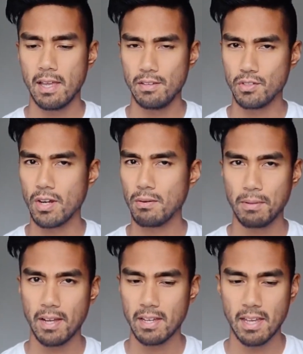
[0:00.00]
and you try to
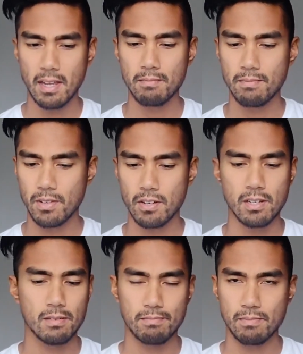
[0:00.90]
apply again, they're
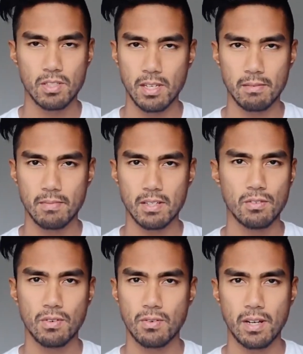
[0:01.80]
going to see
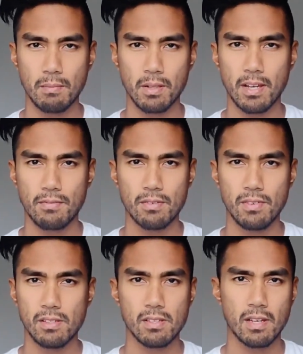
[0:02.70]
that you've already applied for a
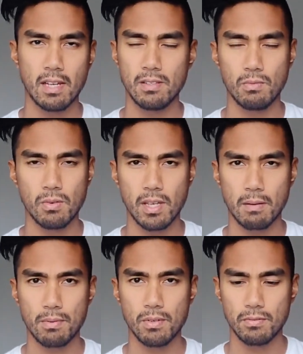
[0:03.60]
visa and you won't
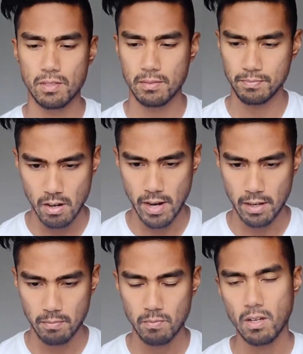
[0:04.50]
get approved. All
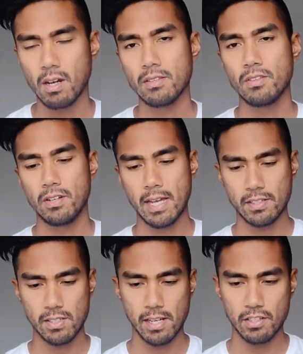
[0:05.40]
right. On to the
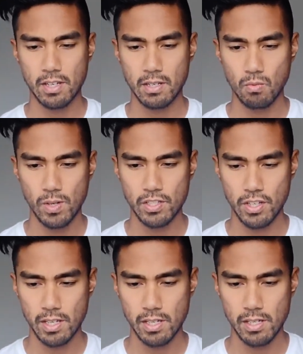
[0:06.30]
next section, which
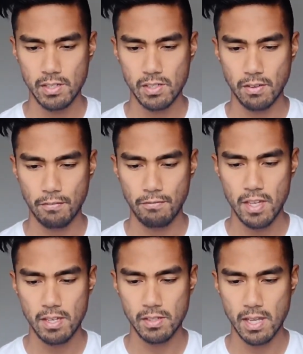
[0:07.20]
is
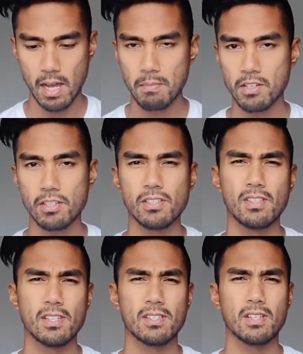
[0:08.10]
fees. How much
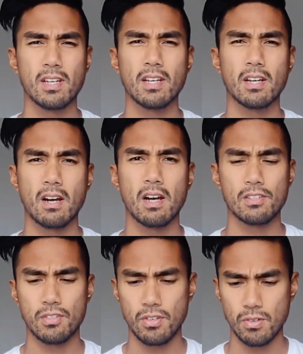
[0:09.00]
is this gonna
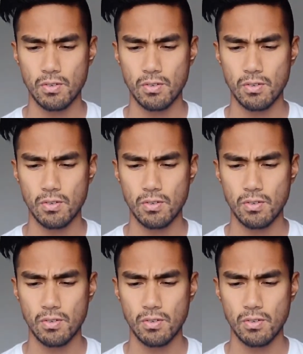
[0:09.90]
cost